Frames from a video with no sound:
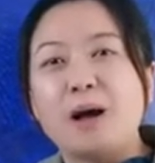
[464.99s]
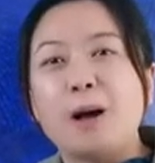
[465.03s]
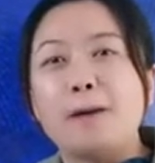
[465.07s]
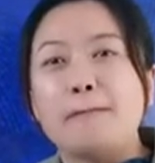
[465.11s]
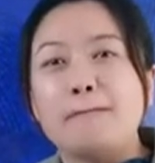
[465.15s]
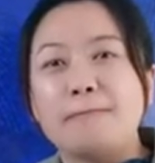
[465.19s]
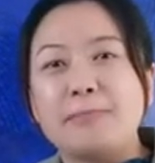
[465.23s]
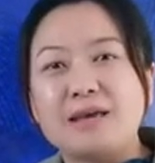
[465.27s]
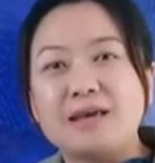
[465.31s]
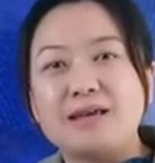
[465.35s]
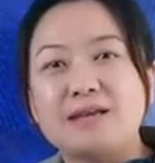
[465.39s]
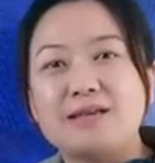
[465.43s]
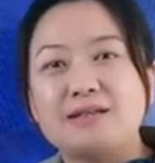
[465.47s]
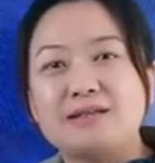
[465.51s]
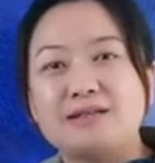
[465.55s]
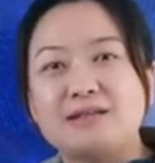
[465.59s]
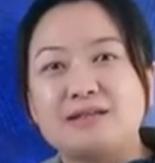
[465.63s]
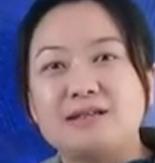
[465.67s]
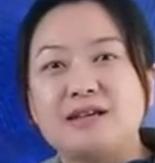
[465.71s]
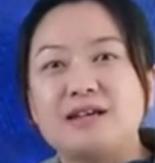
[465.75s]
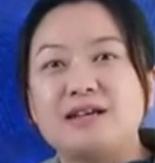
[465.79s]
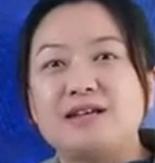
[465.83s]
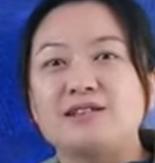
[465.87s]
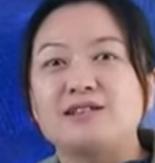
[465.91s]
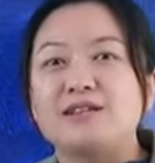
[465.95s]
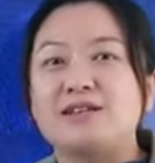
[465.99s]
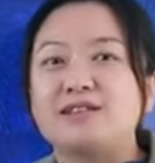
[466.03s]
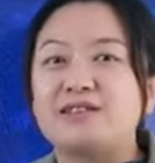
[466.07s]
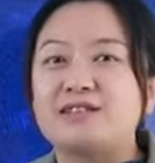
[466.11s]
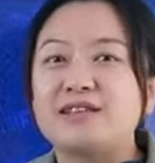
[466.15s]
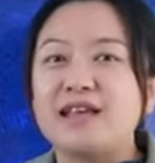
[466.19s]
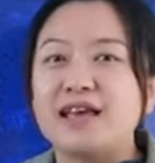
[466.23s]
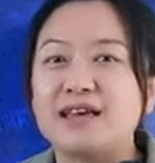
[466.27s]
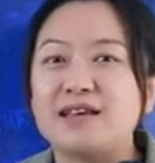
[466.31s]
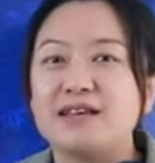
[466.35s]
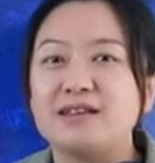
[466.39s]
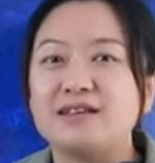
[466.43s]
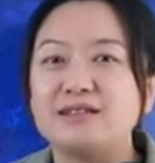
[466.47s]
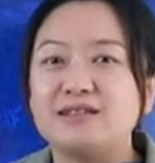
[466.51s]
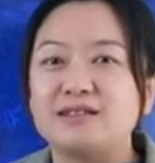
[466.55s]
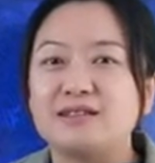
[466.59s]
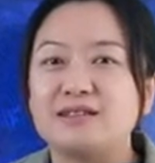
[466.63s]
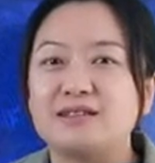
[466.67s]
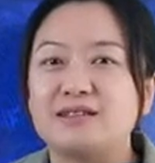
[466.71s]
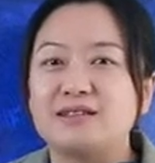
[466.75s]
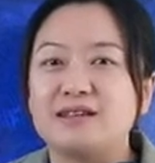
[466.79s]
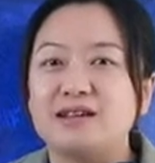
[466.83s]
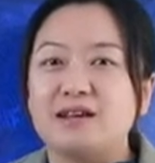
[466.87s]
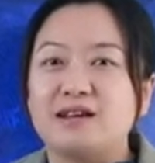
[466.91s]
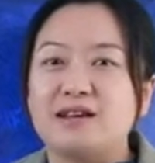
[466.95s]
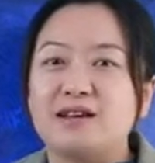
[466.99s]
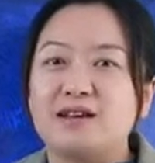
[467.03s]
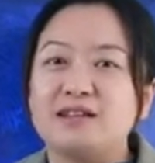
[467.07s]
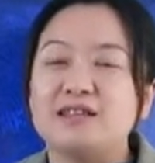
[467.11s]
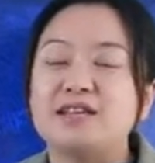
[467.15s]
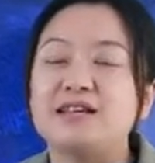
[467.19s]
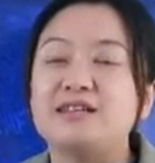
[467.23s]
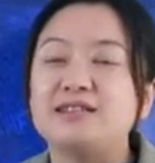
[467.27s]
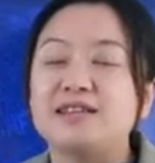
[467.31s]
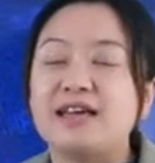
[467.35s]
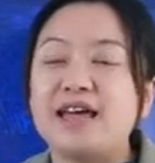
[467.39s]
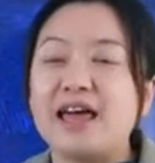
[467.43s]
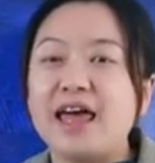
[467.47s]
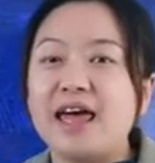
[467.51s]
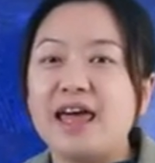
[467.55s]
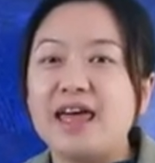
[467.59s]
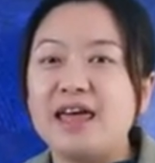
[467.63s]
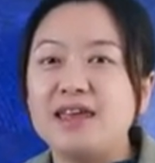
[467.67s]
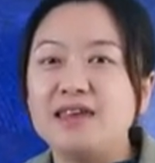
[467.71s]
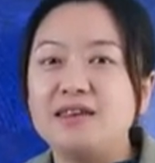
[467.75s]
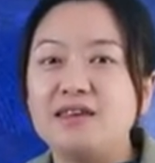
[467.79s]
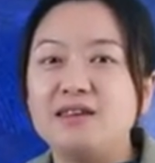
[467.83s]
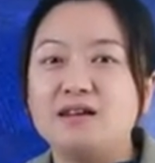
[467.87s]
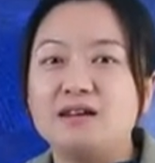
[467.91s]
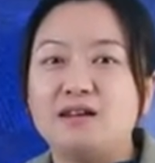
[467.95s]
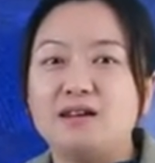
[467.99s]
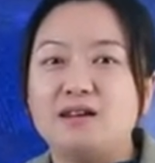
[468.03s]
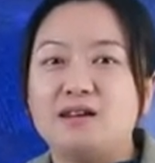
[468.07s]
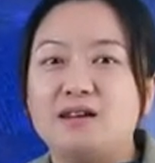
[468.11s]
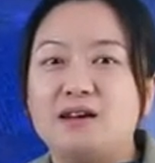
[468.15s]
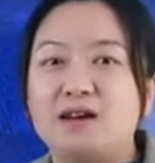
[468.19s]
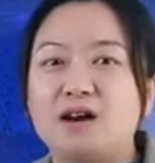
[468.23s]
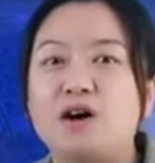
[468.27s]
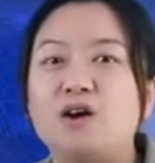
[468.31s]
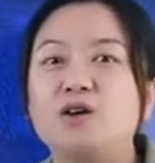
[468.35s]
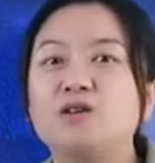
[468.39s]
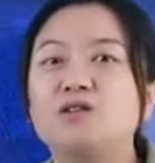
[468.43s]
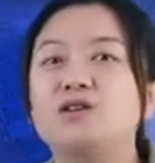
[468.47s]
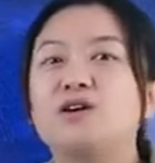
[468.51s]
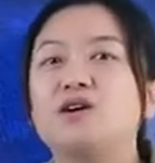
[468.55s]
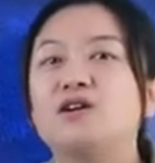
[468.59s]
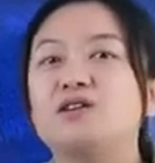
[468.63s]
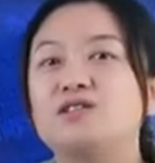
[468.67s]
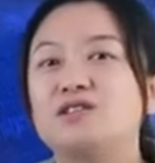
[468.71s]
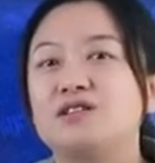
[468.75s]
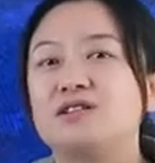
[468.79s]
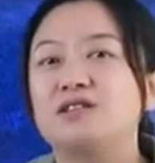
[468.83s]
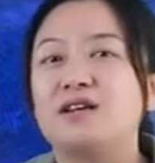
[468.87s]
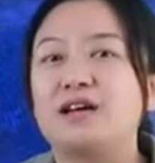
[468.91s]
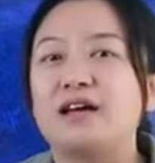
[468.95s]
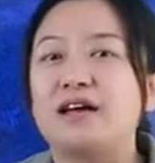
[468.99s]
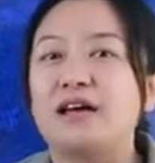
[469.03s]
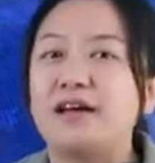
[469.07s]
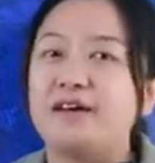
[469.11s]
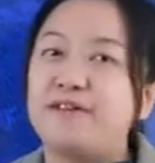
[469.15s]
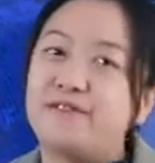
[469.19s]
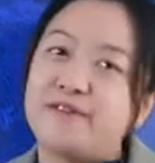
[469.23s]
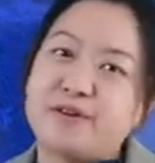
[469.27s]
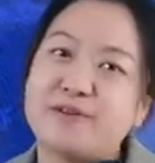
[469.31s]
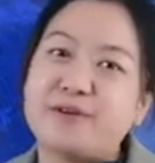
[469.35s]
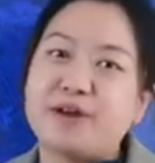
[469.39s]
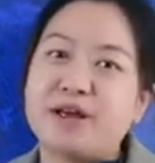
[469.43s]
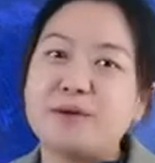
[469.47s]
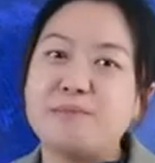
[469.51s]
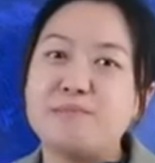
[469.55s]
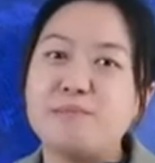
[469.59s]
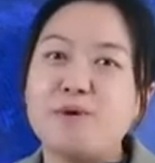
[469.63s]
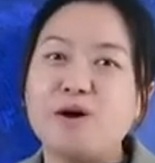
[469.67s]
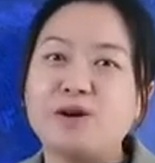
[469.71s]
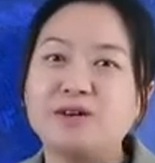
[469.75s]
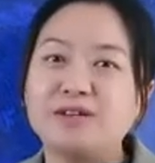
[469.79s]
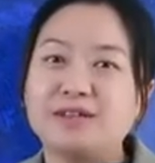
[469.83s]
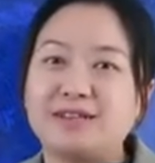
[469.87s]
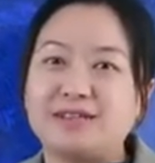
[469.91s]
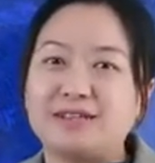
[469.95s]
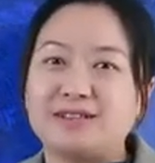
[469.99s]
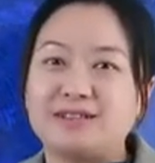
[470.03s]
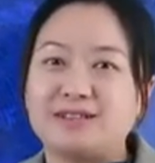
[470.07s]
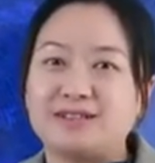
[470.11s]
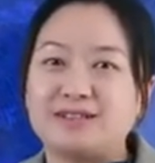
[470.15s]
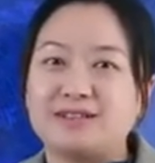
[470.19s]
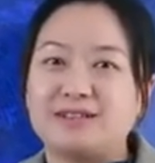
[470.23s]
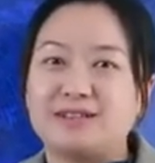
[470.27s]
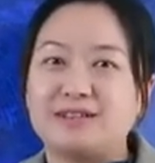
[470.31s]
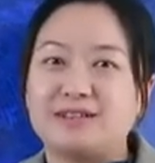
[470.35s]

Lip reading: means the things in the end are not very important,